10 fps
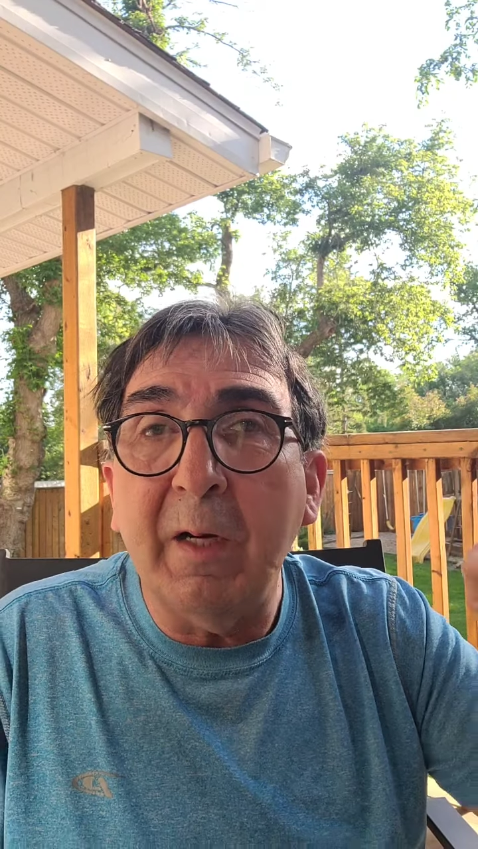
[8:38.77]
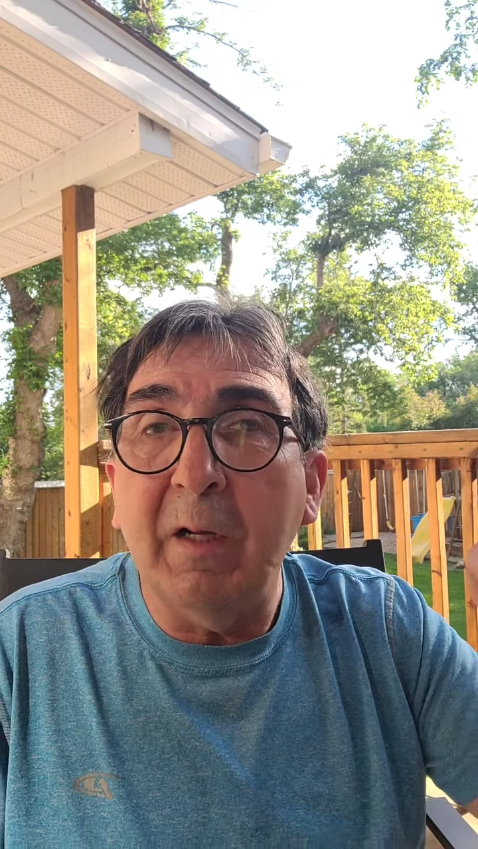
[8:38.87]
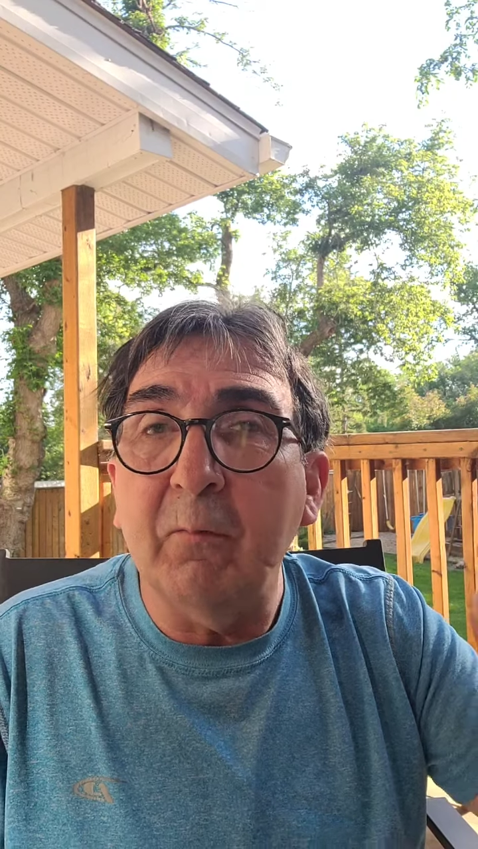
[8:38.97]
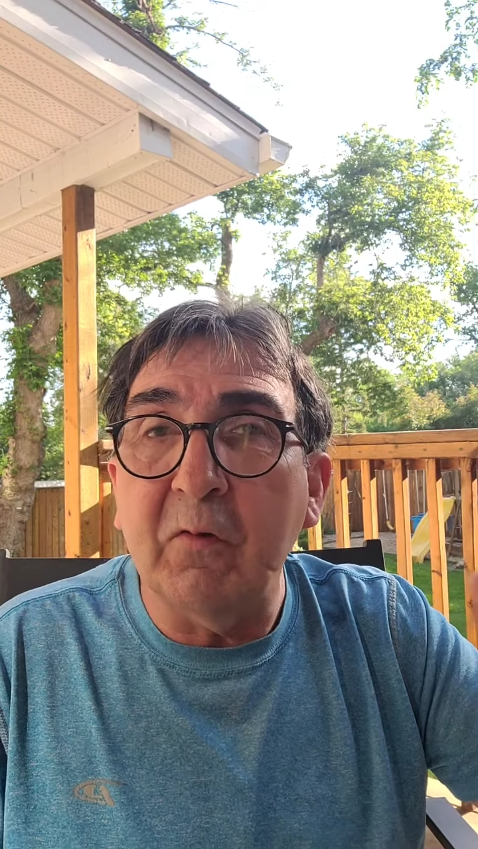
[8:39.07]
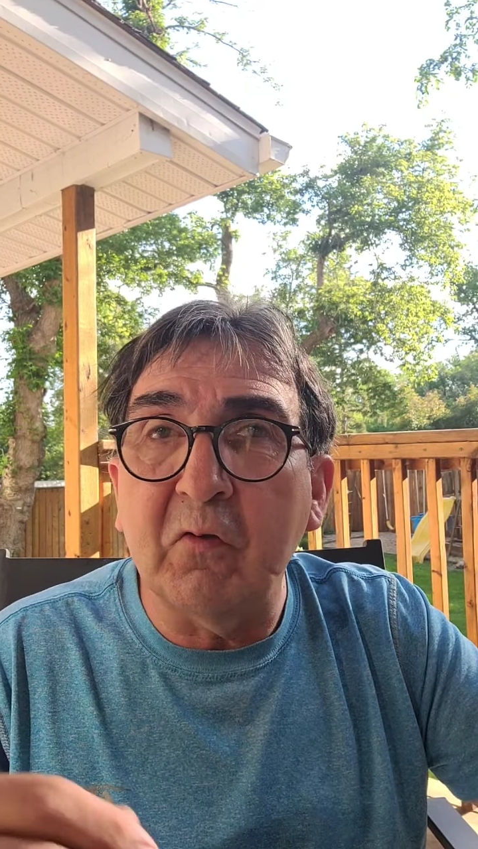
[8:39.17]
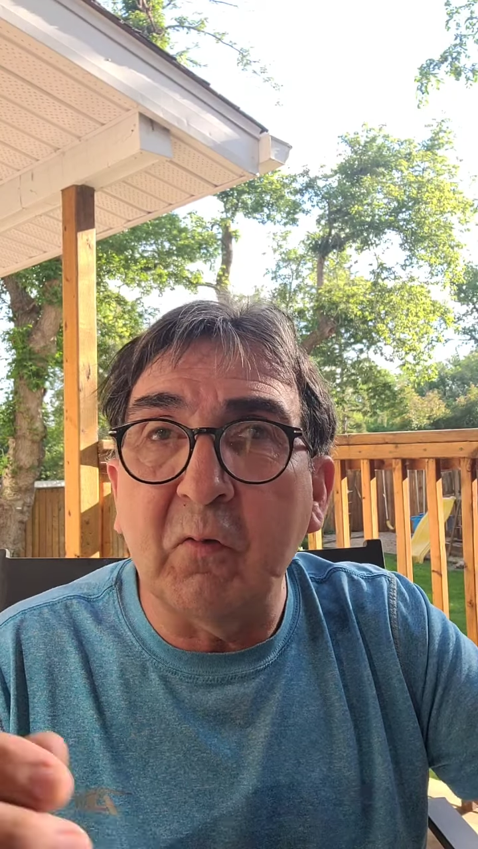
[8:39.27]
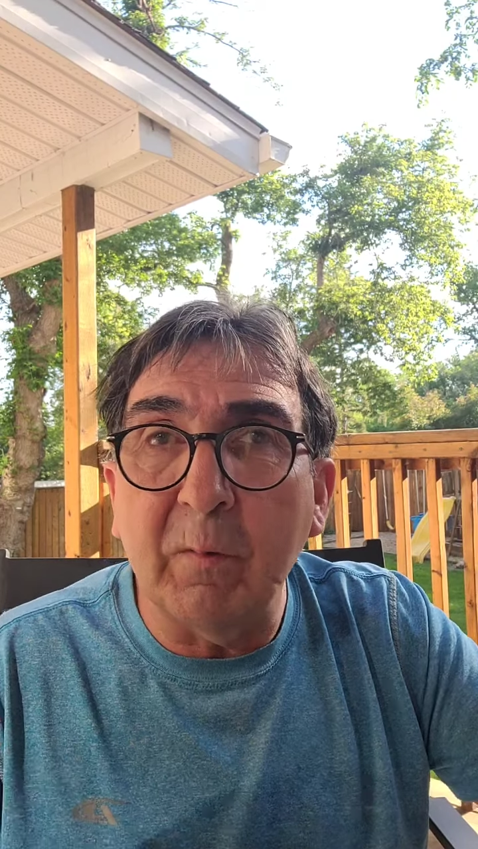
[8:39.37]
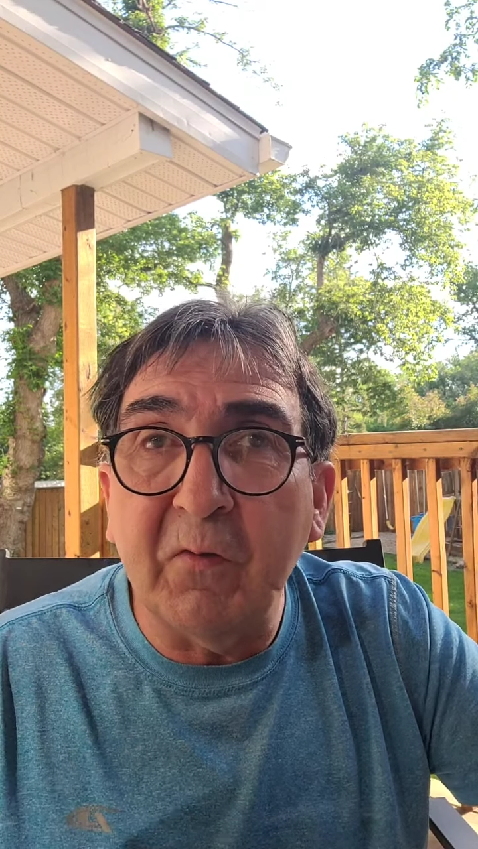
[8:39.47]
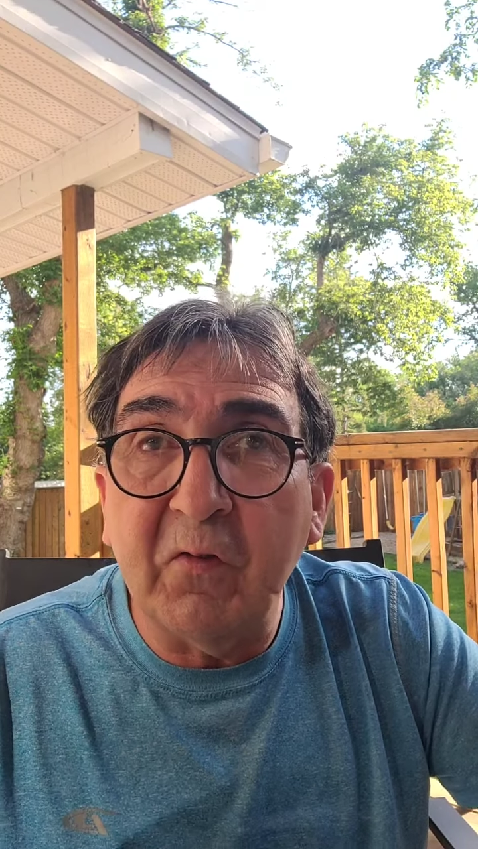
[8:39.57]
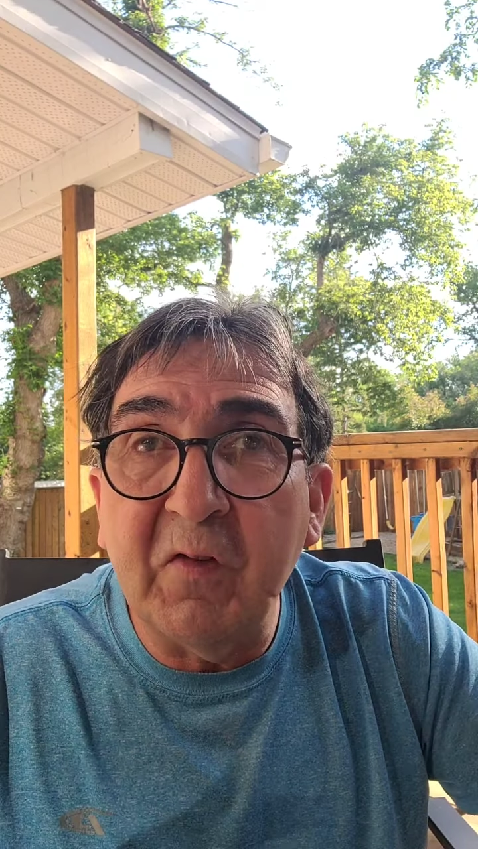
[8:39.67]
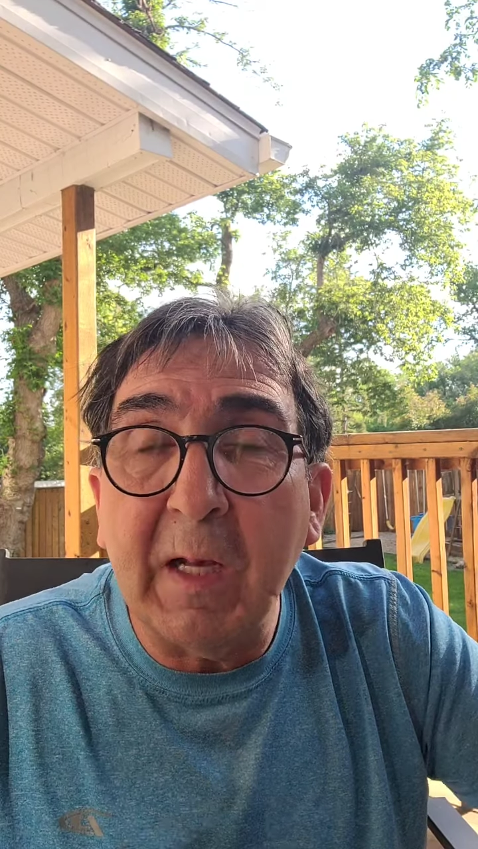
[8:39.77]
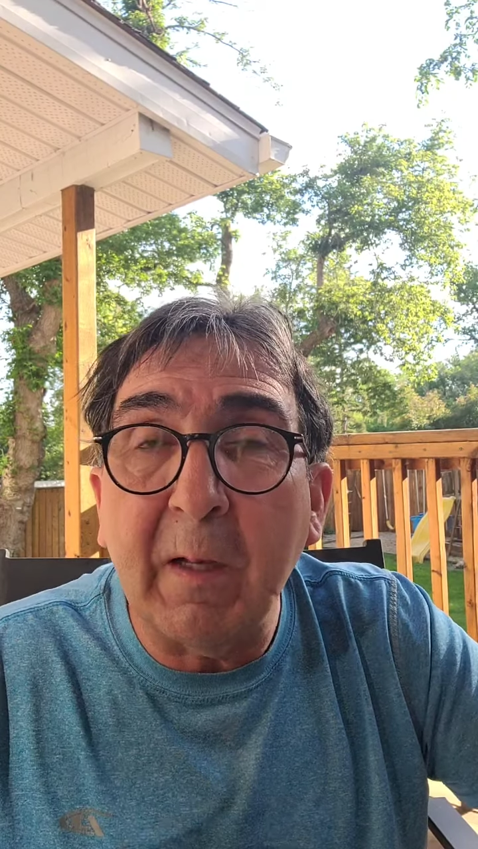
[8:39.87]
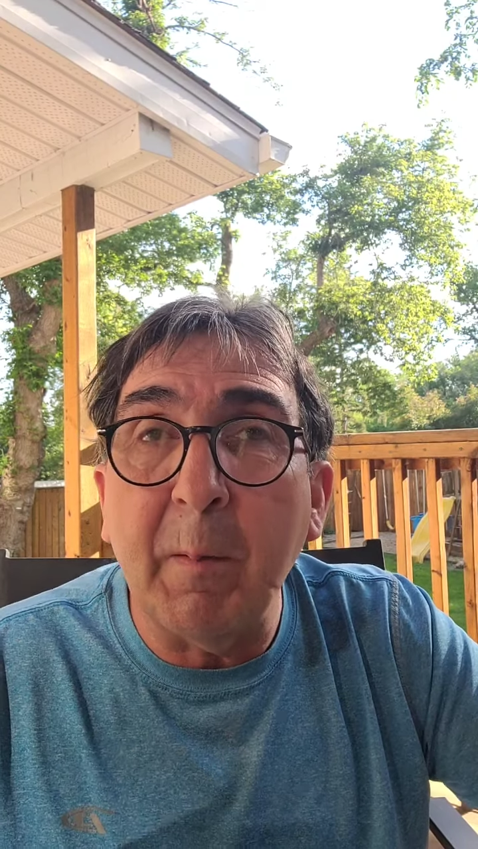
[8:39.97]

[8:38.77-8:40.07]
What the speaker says: It was a short stick,